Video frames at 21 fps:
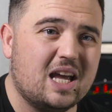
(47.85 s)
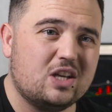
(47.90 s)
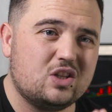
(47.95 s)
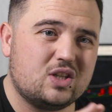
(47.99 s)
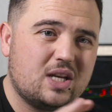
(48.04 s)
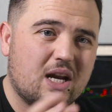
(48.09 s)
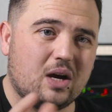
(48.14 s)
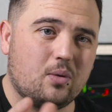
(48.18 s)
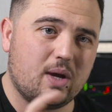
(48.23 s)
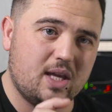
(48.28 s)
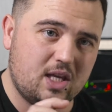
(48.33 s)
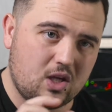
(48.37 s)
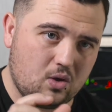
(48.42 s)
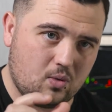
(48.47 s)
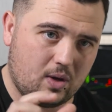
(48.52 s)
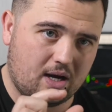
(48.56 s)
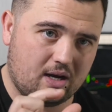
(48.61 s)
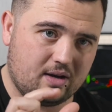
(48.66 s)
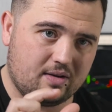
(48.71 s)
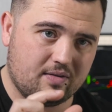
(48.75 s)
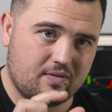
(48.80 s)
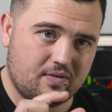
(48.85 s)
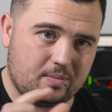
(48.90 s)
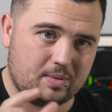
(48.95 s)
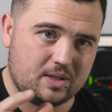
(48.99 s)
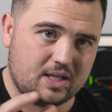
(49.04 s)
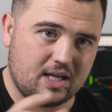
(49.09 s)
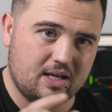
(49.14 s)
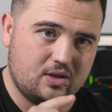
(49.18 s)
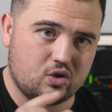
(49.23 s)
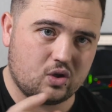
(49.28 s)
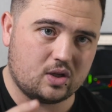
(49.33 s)
so that way you have a
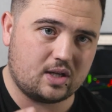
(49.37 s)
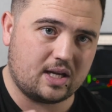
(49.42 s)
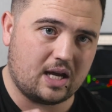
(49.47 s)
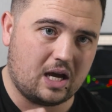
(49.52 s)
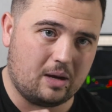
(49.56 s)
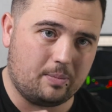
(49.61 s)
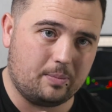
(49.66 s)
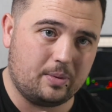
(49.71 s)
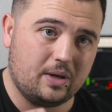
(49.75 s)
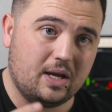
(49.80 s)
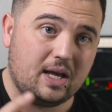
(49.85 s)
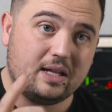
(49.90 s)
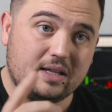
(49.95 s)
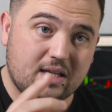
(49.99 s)
potential gap